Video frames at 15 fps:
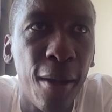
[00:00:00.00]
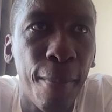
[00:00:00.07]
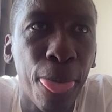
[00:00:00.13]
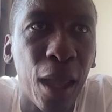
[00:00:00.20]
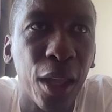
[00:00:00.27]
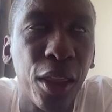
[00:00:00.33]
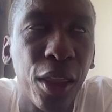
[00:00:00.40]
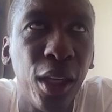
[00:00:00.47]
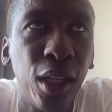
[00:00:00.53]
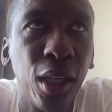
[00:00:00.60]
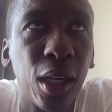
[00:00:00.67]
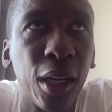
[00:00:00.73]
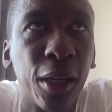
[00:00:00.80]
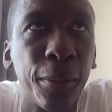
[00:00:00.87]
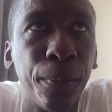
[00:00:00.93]
I think
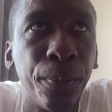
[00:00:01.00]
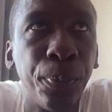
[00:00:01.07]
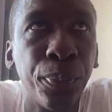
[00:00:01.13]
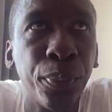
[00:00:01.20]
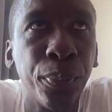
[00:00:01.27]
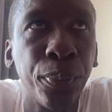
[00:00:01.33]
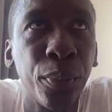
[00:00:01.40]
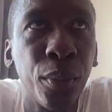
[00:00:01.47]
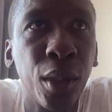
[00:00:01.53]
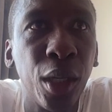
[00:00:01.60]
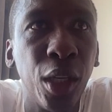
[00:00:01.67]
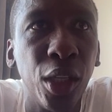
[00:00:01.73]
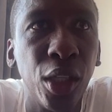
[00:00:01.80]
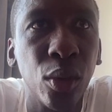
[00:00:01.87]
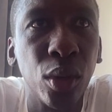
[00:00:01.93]

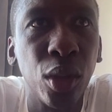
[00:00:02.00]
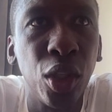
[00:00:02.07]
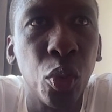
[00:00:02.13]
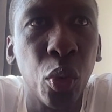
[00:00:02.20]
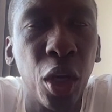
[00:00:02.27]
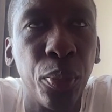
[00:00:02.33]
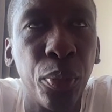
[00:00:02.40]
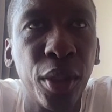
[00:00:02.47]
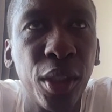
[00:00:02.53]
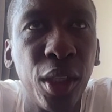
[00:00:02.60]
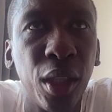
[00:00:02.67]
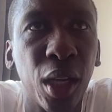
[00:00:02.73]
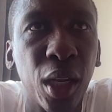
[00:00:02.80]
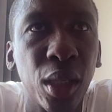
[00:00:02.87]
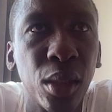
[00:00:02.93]
he's one person
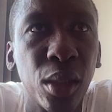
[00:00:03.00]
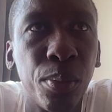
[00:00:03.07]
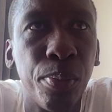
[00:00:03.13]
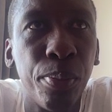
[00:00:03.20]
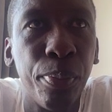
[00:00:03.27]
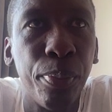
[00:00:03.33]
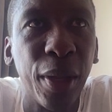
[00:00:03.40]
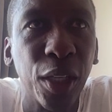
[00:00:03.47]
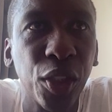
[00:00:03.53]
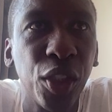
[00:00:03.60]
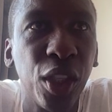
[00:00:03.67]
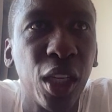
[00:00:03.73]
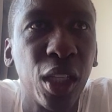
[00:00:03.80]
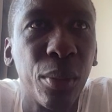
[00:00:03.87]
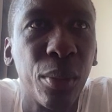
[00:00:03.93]
that is
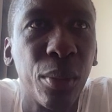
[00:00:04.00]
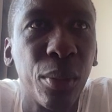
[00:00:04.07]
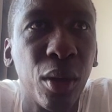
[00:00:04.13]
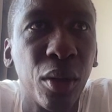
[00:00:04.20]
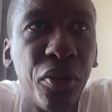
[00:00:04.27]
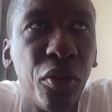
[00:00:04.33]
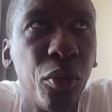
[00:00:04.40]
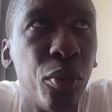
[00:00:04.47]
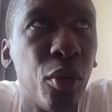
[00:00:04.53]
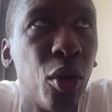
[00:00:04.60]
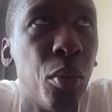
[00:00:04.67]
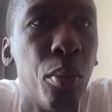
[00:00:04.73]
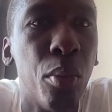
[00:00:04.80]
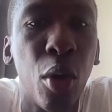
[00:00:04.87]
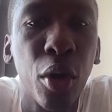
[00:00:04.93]
passionate about football
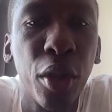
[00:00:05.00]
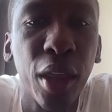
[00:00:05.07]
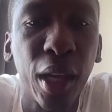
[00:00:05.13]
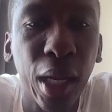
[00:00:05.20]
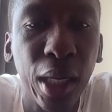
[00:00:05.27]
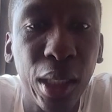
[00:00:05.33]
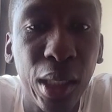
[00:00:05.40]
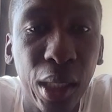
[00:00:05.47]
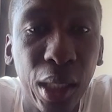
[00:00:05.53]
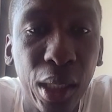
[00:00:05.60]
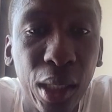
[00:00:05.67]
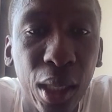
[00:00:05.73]
more than I did